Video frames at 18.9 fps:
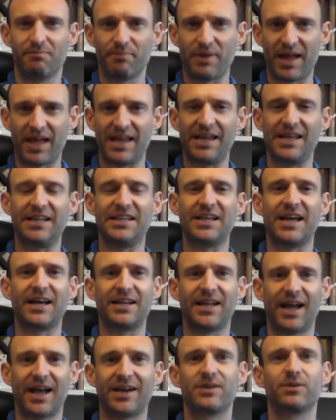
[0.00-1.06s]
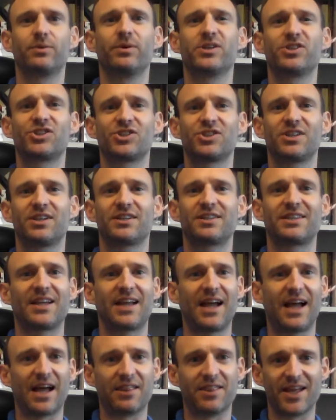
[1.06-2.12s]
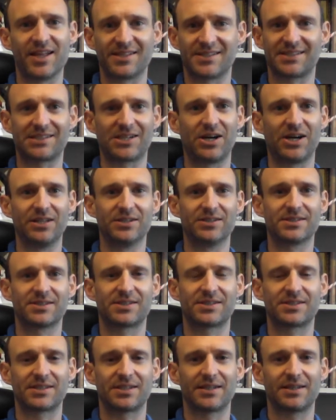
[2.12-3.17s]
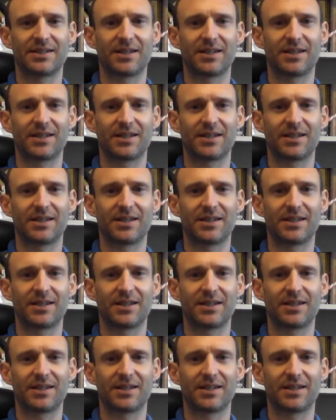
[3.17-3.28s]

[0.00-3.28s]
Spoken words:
pain and anguish, and then silence.